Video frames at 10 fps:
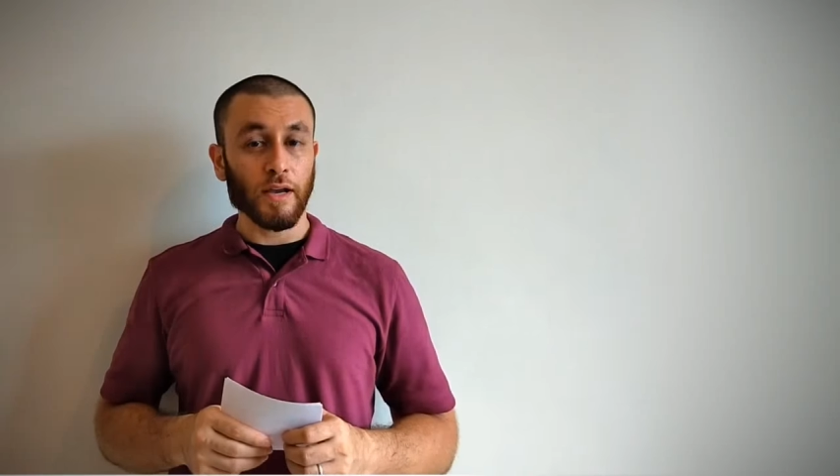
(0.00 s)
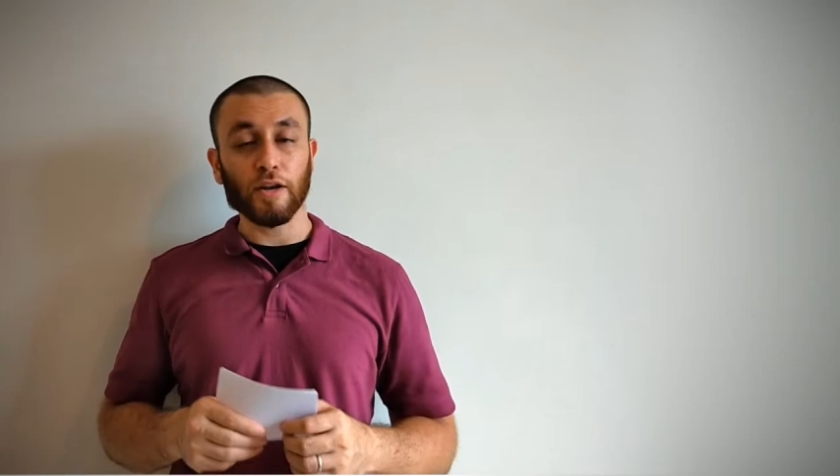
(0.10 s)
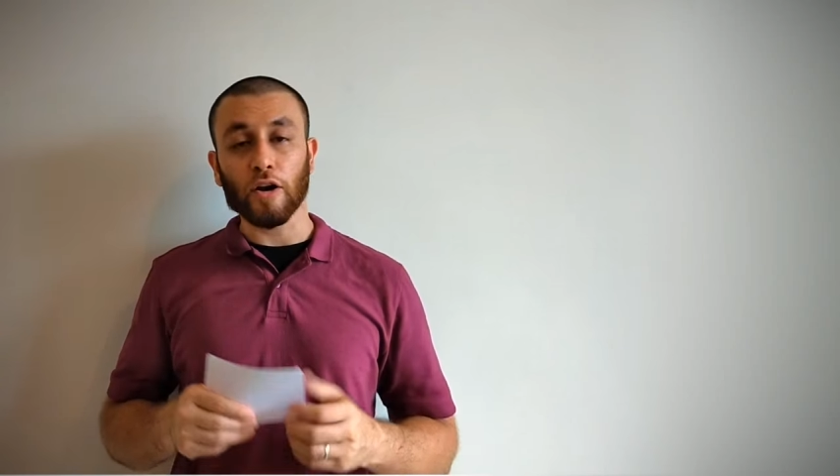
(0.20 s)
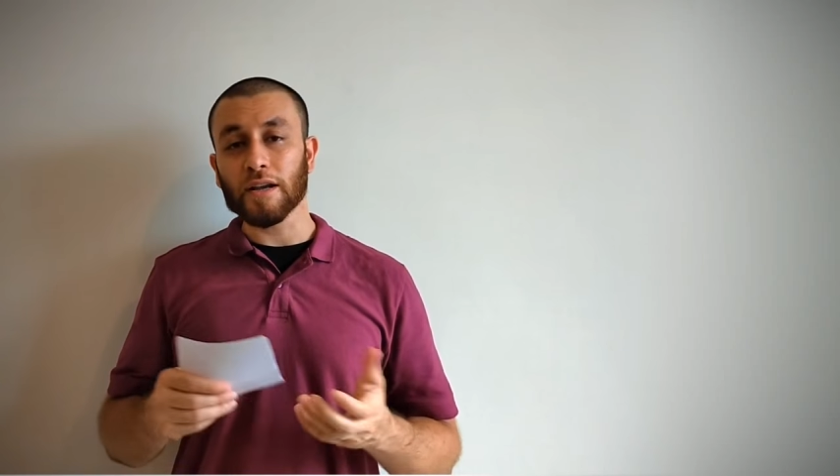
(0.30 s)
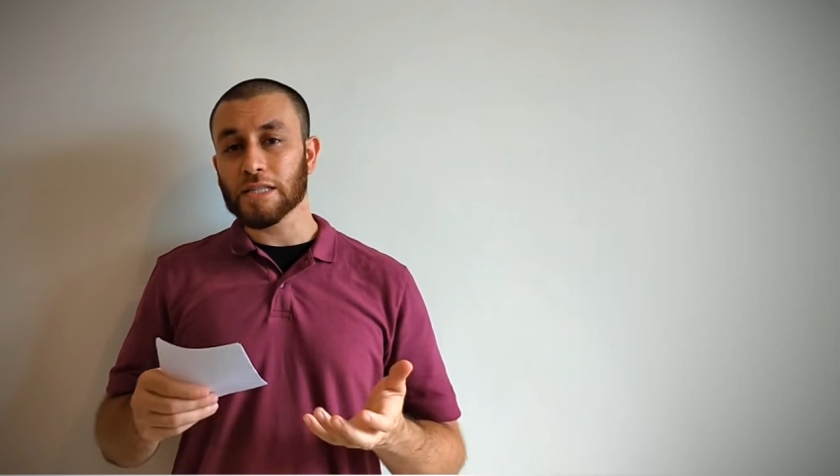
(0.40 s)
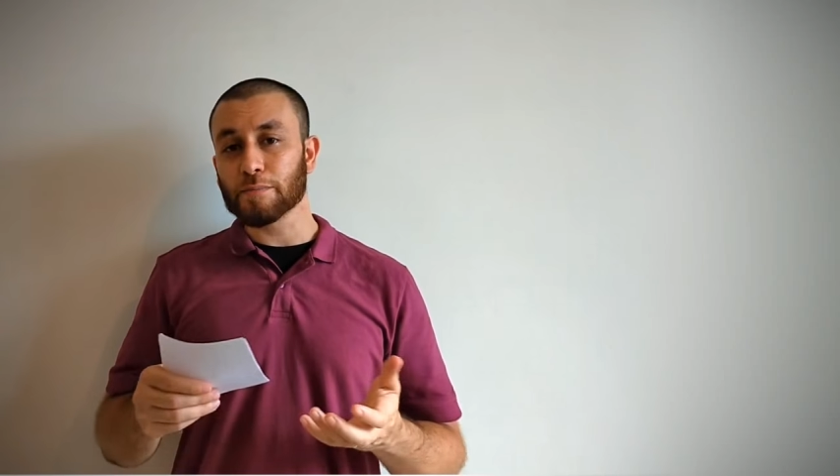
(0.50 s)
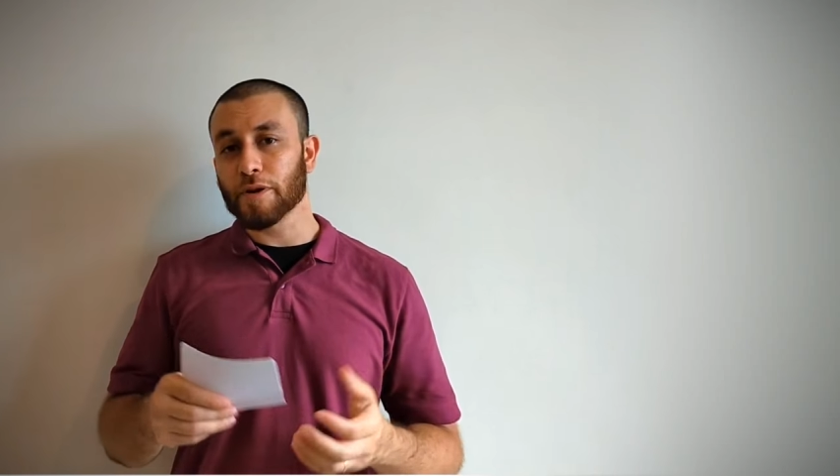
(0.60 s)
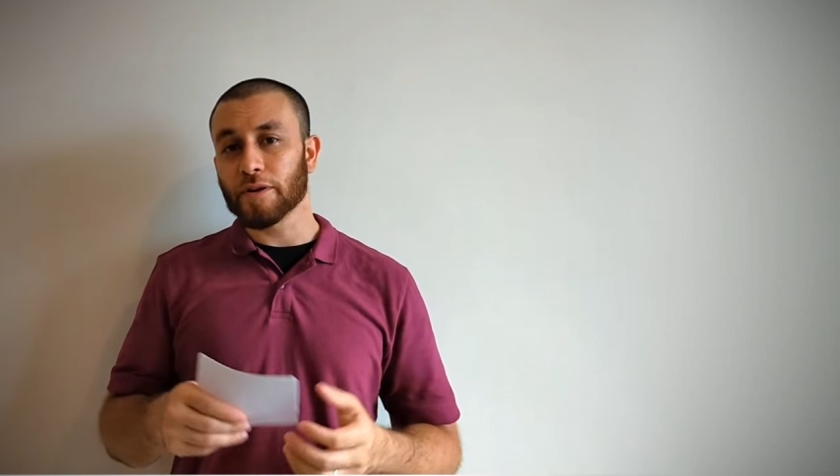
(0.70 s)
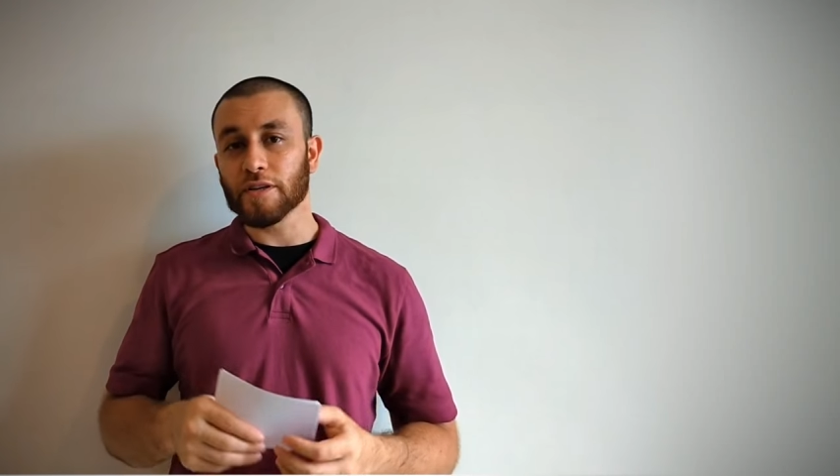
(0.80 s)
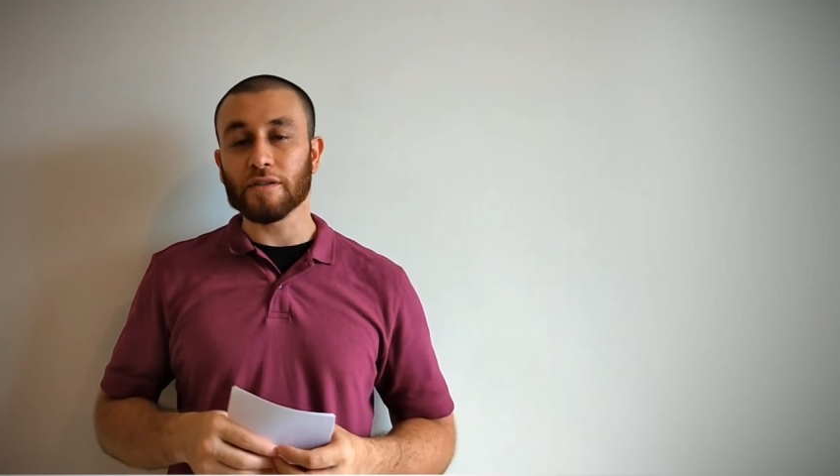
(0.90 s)
In our
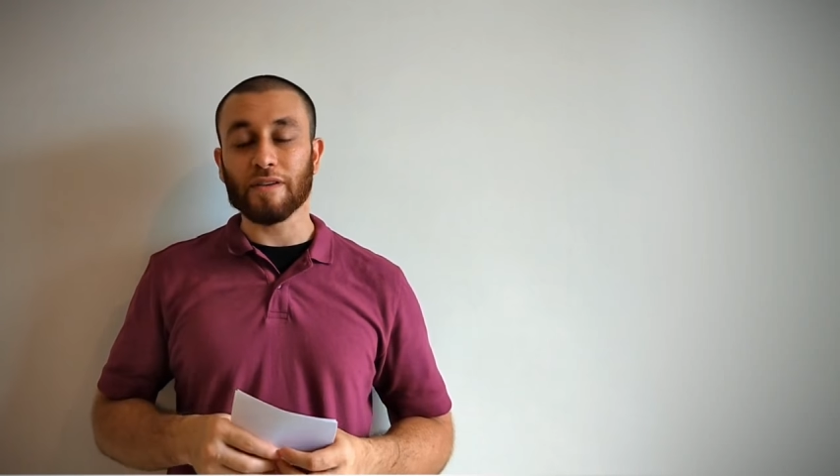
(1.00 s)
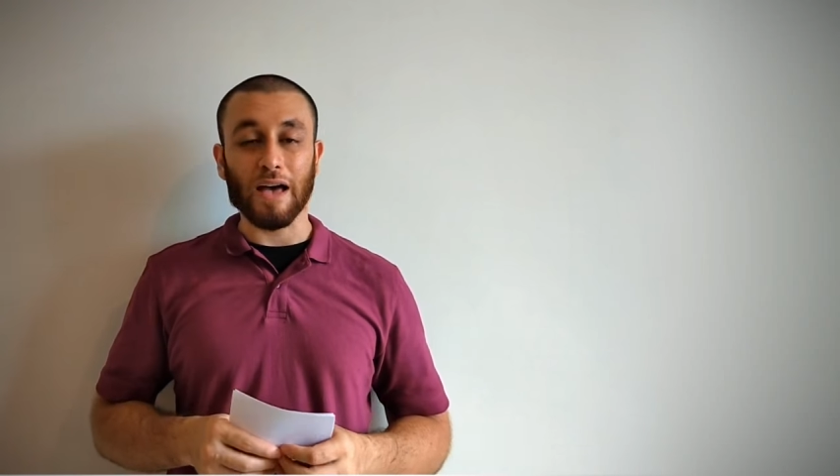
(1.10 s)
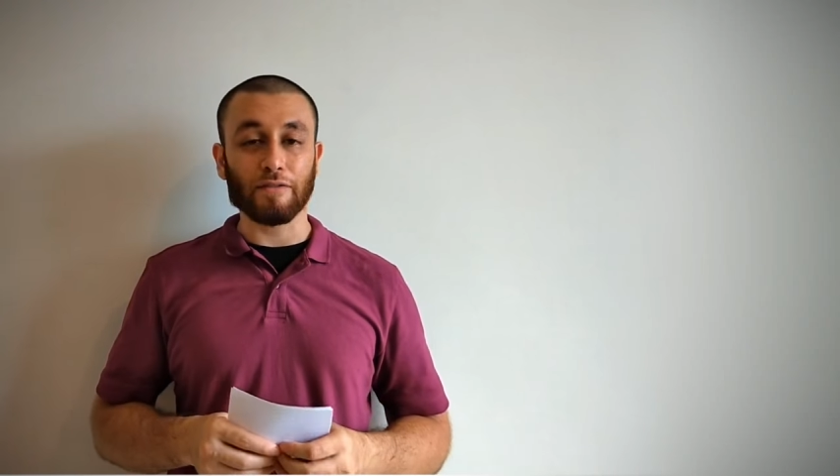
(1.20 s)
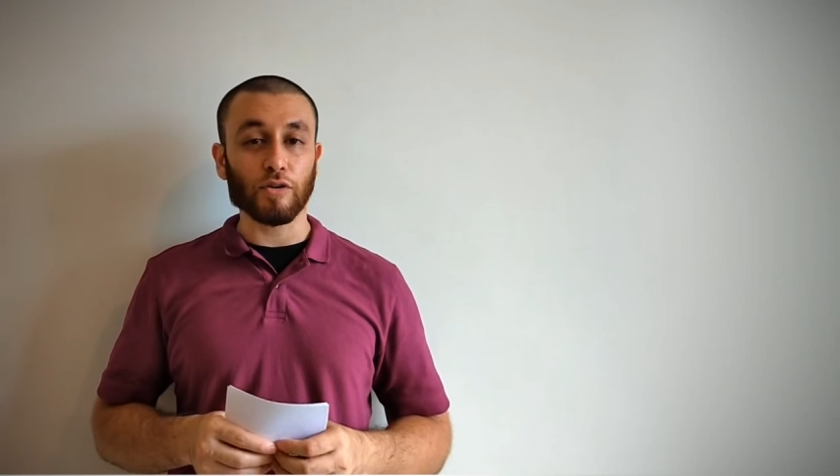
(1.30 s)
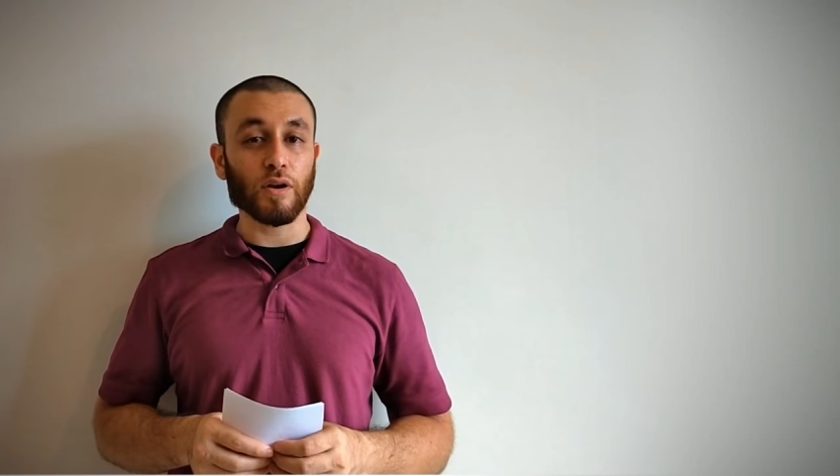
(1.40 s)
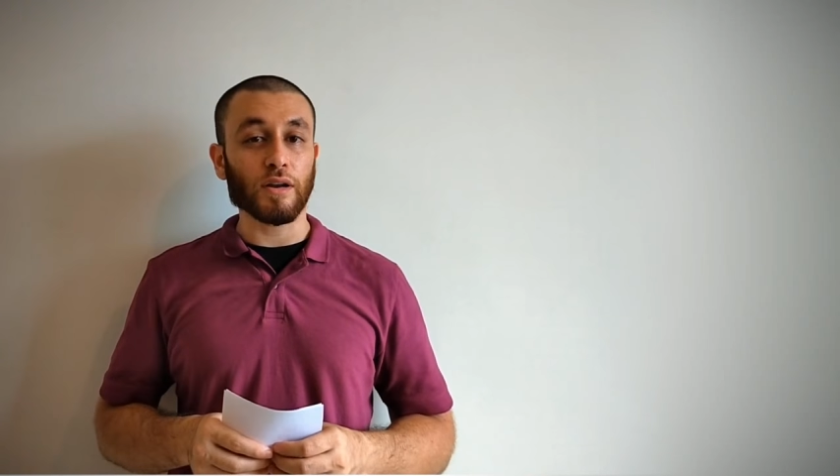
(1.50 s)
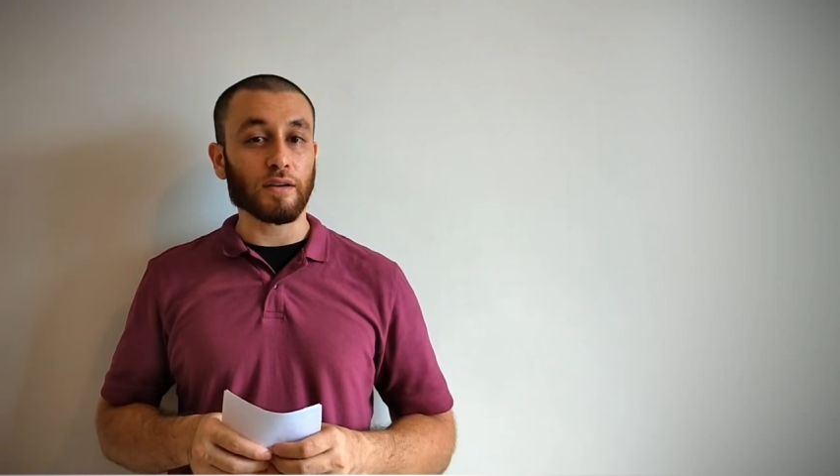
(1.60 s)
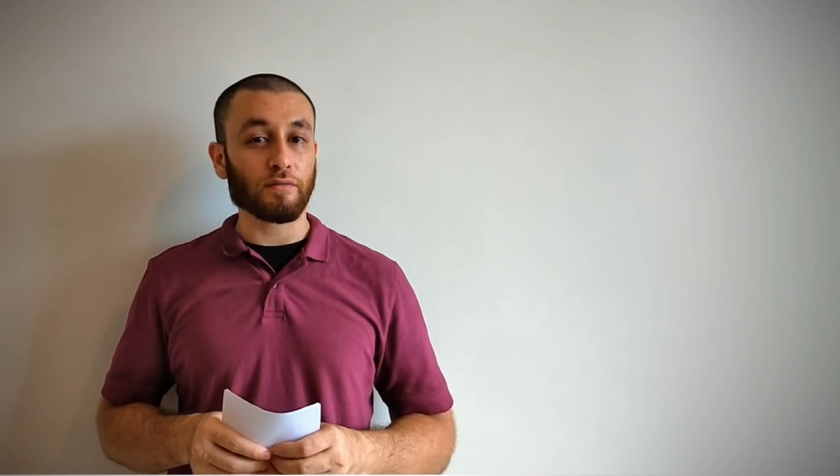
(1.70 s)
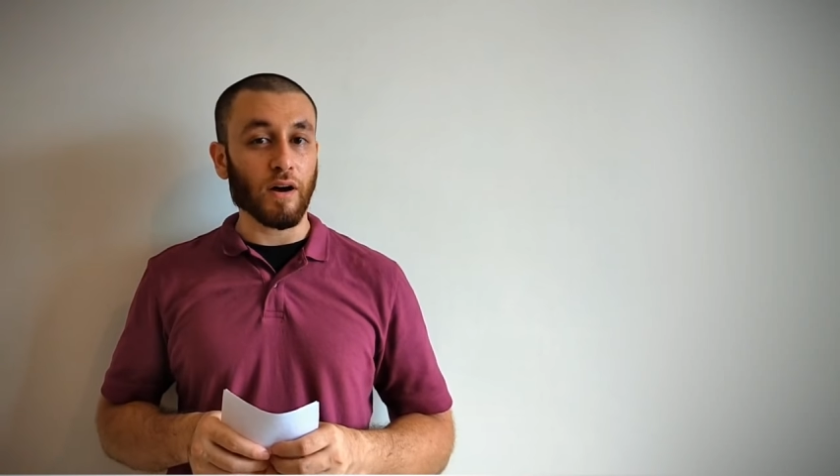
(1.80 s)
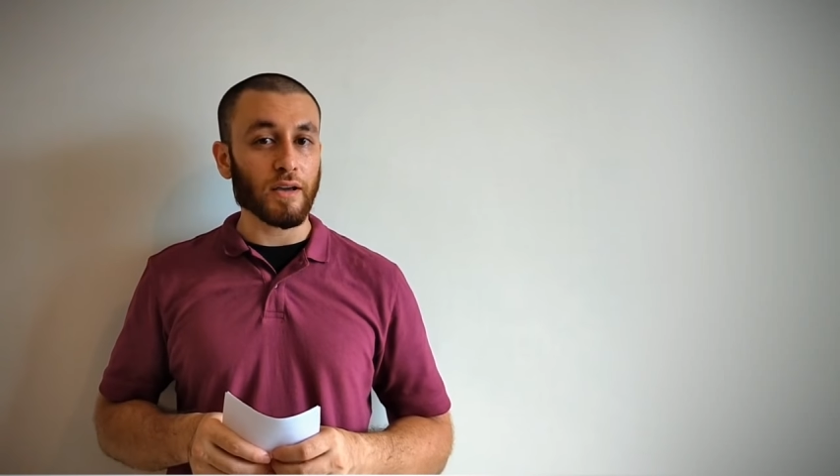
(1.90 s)
experience of having run
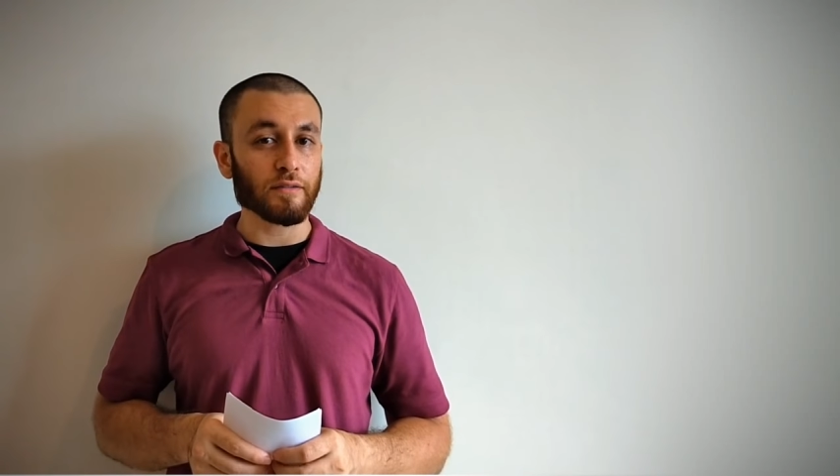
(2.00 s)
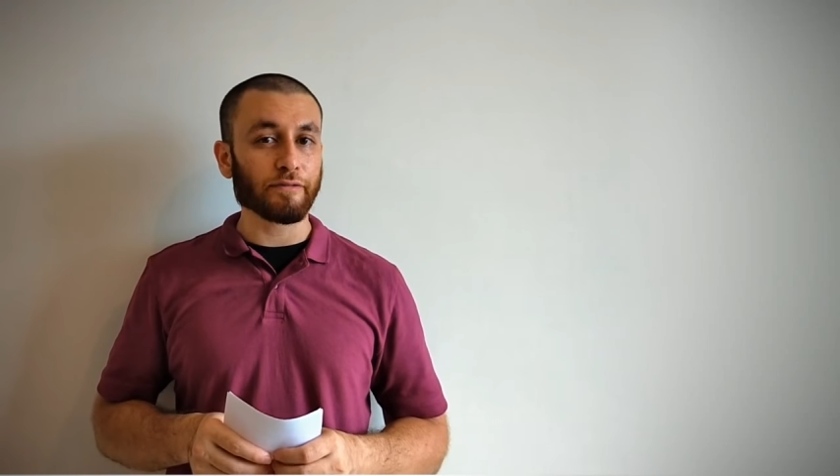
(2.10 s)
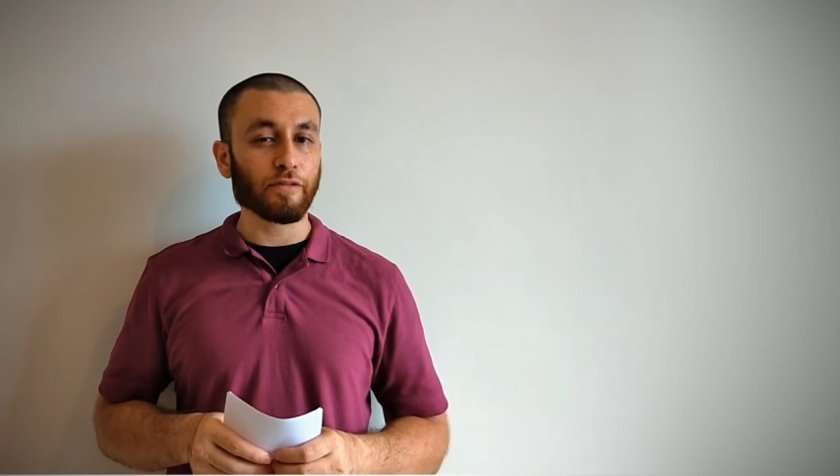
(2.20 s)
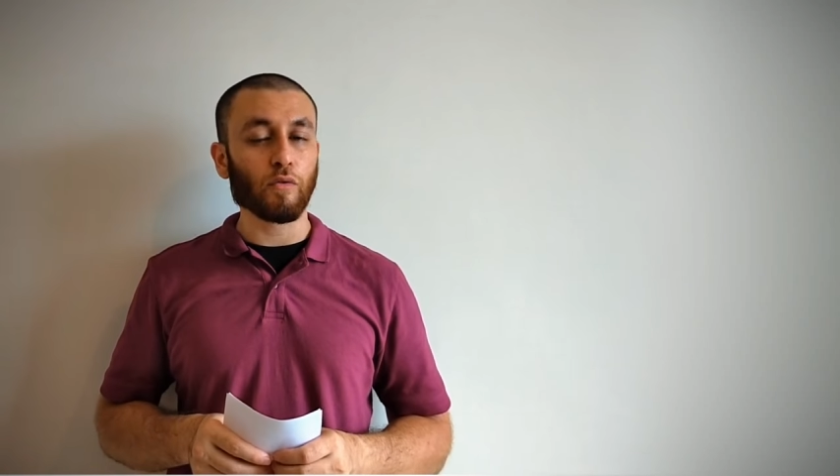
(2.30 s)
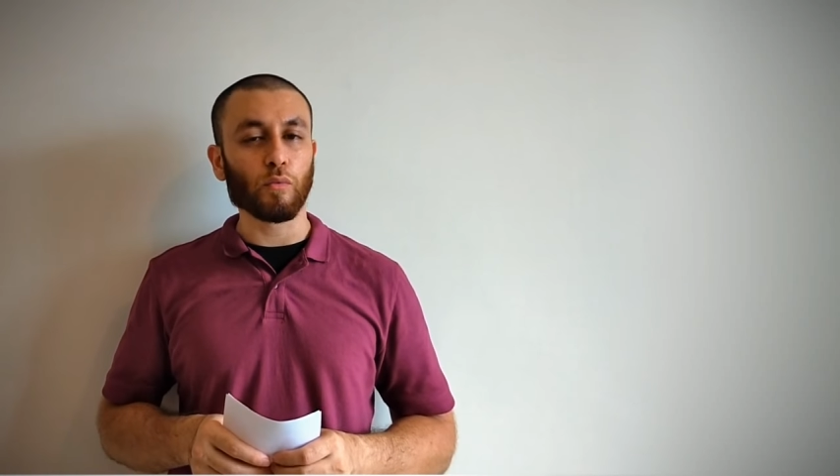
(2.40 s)
Evive,